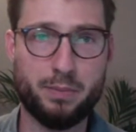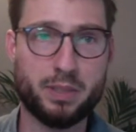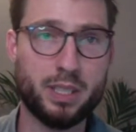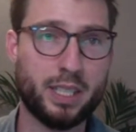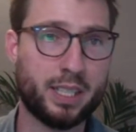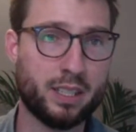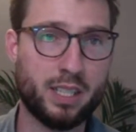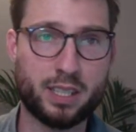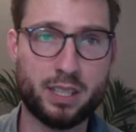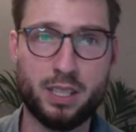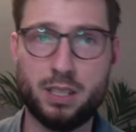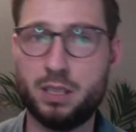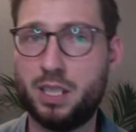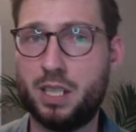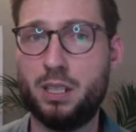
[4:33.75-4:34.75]
click
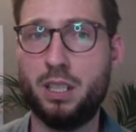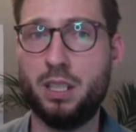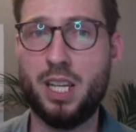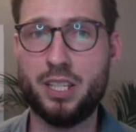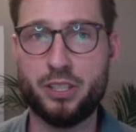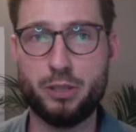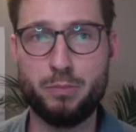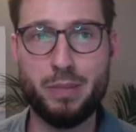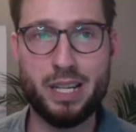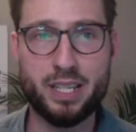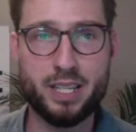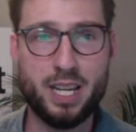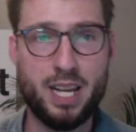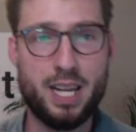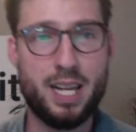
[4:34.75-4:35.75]
the settle lawsuit
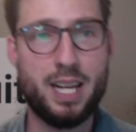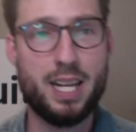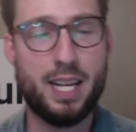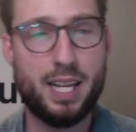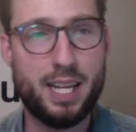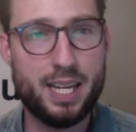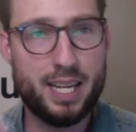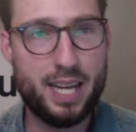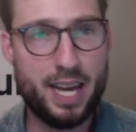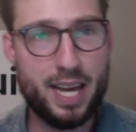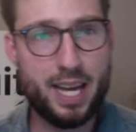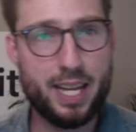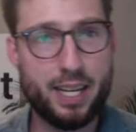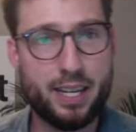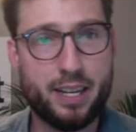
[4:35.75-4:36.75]
button,
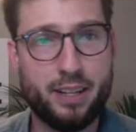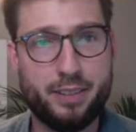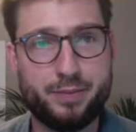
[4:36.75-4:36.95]
and